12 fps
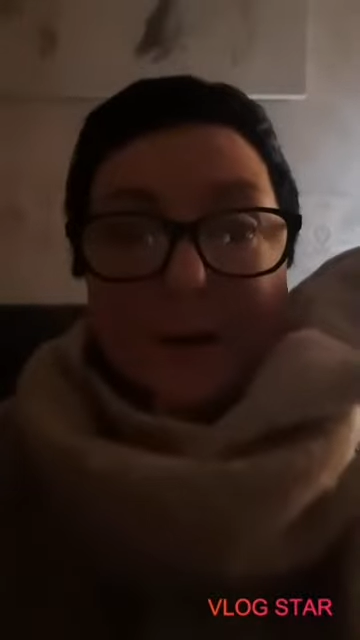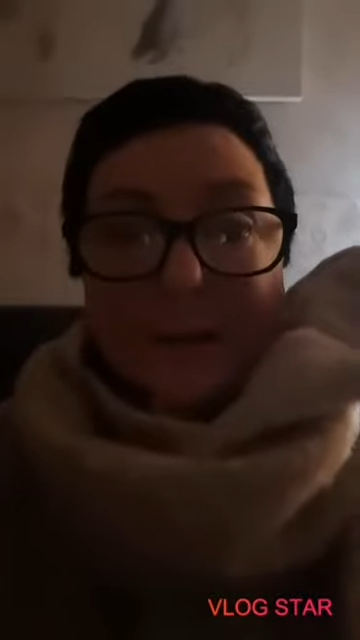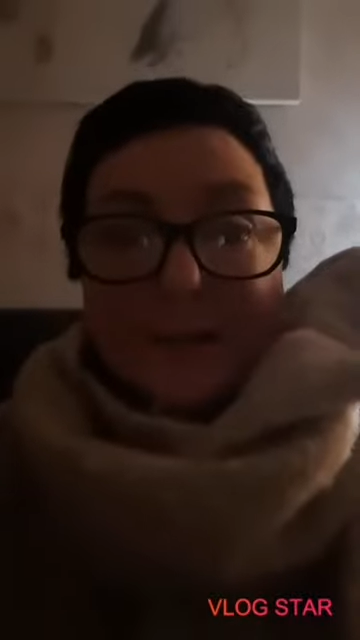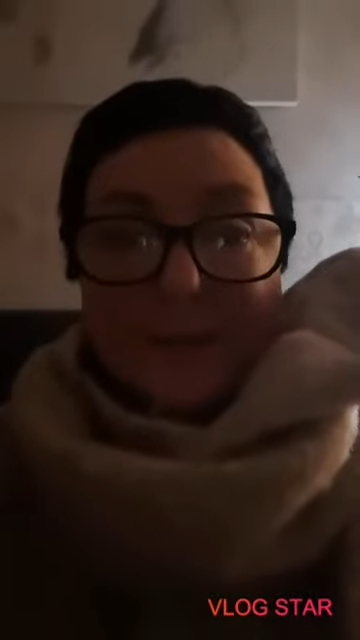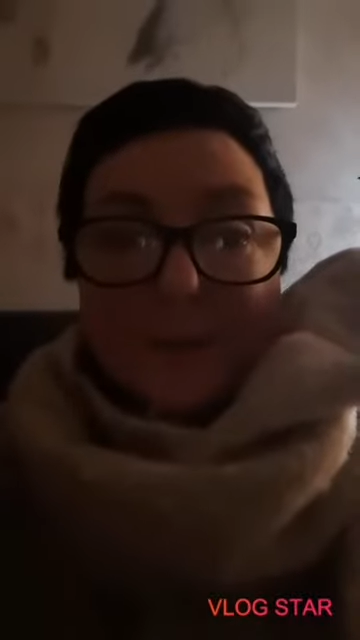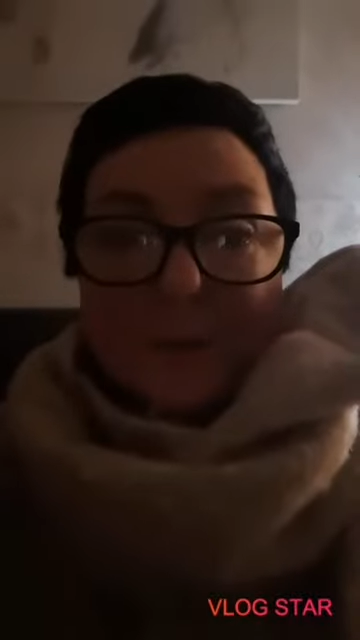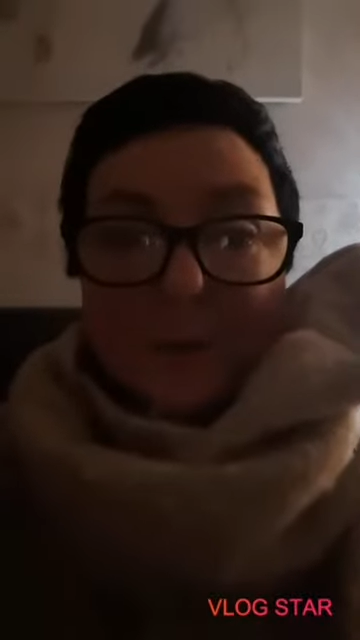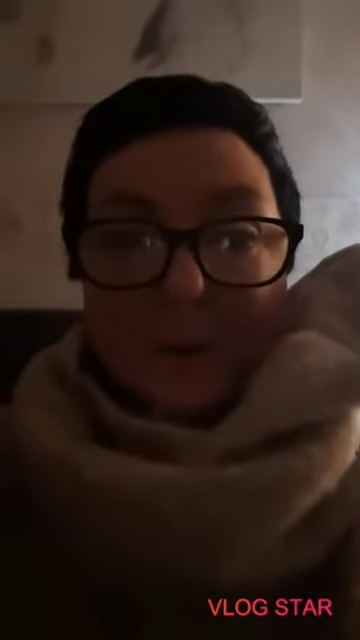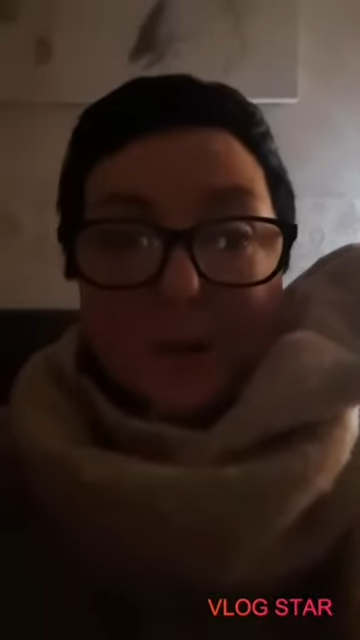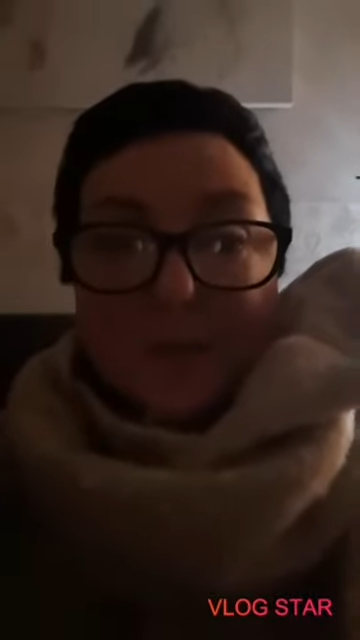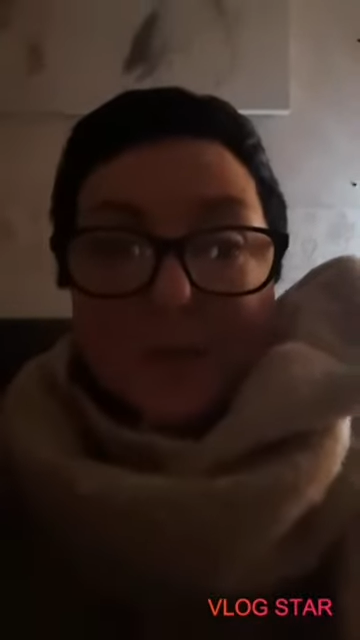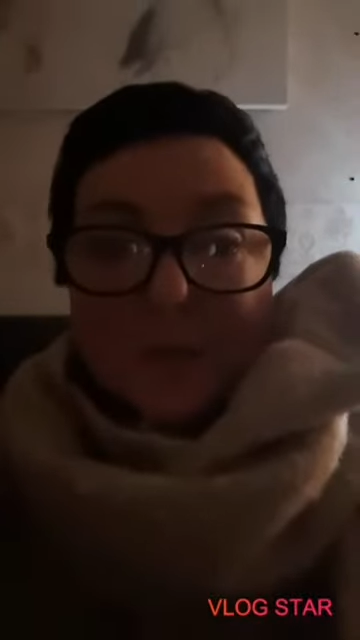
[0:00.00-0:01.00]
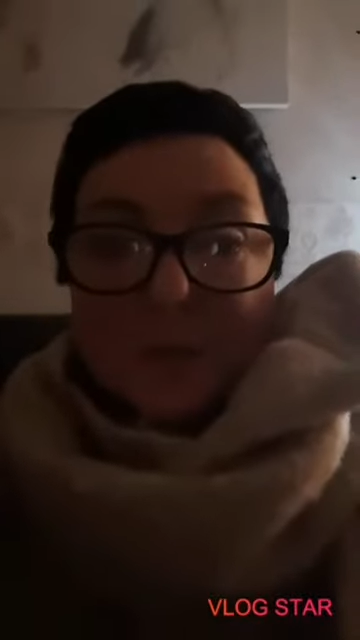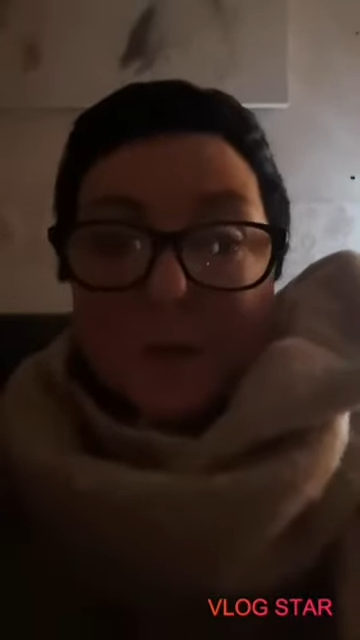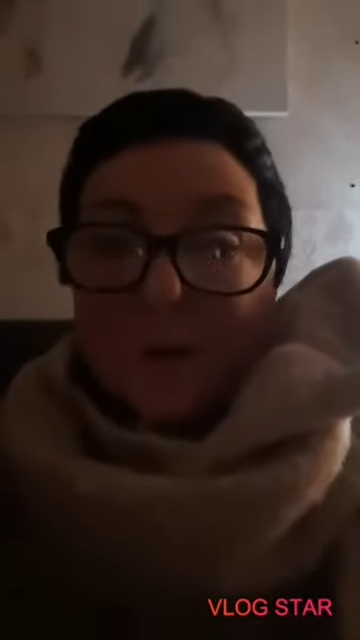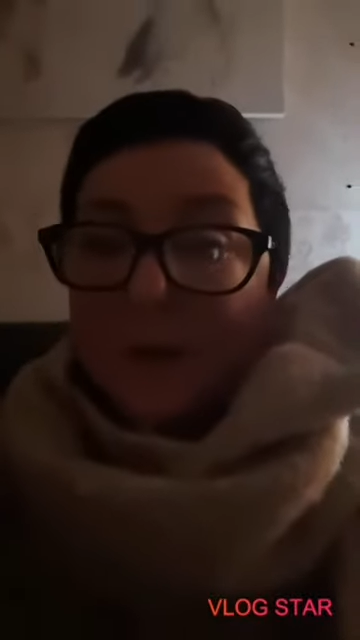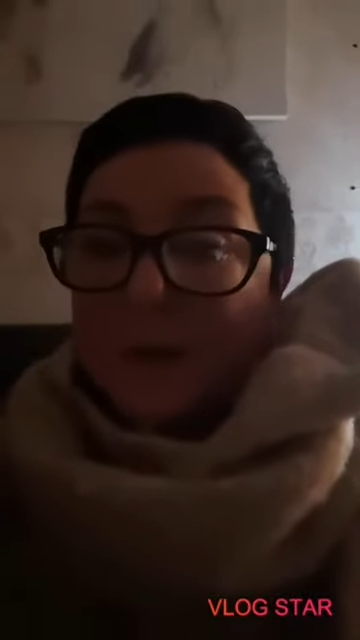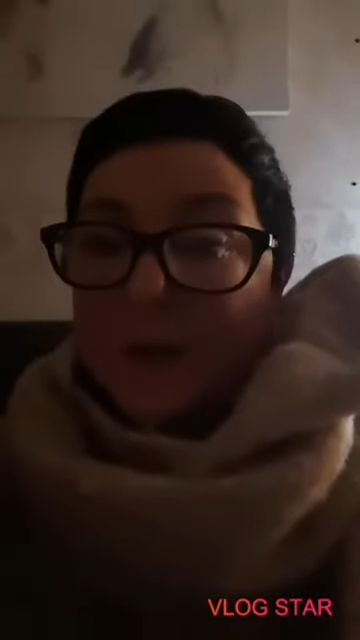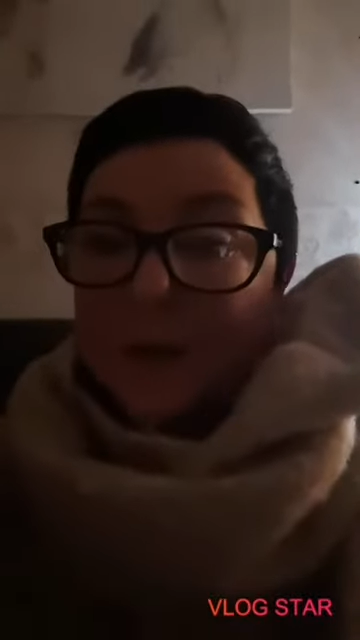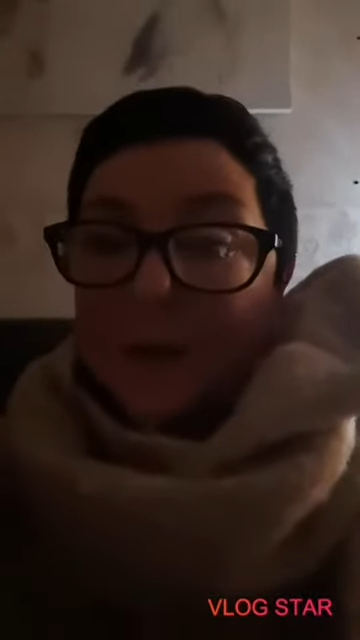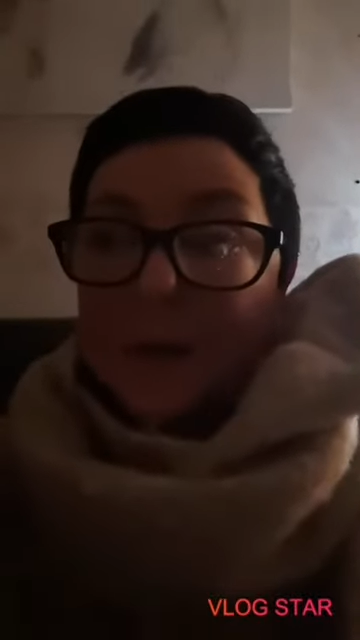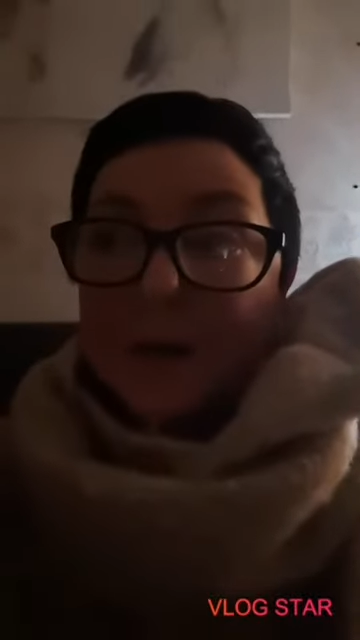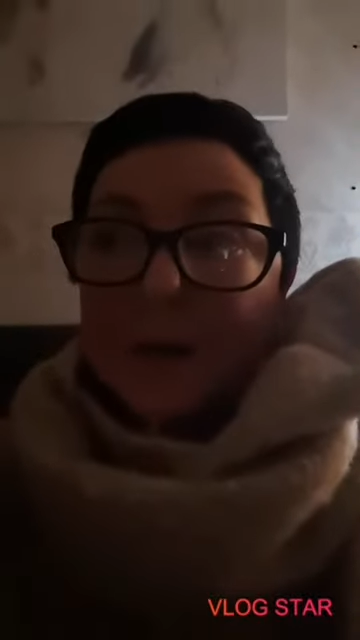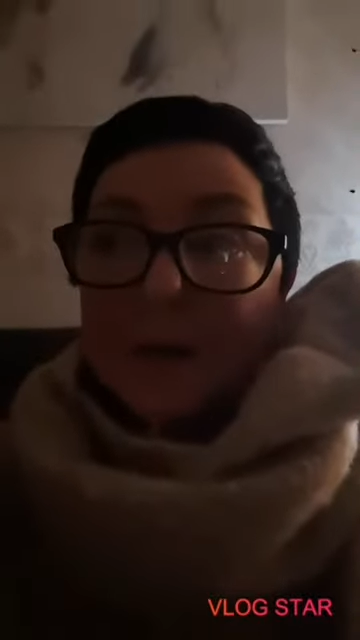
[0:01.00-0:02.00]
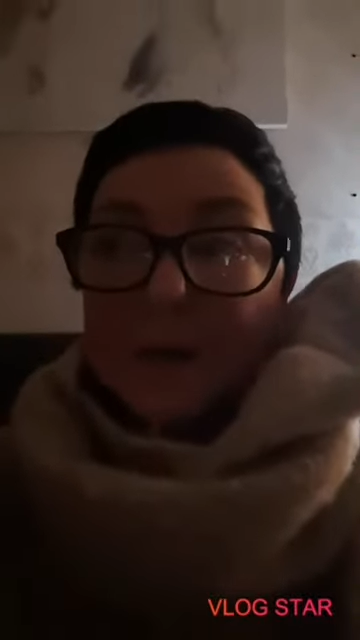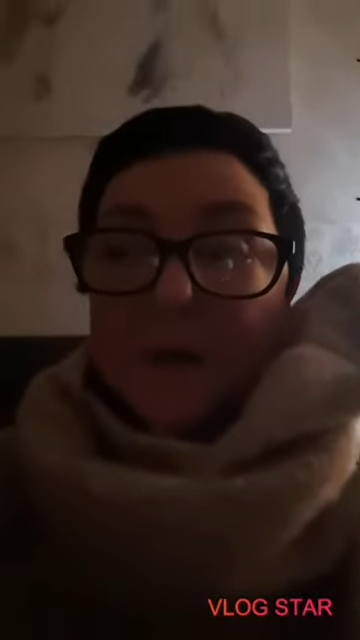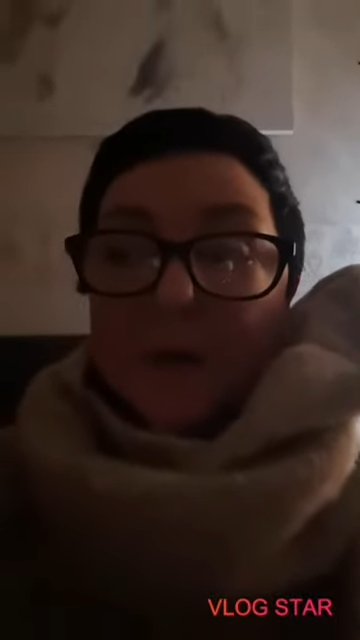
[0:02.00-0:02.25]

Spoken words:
Annie's having a party tomorrow night here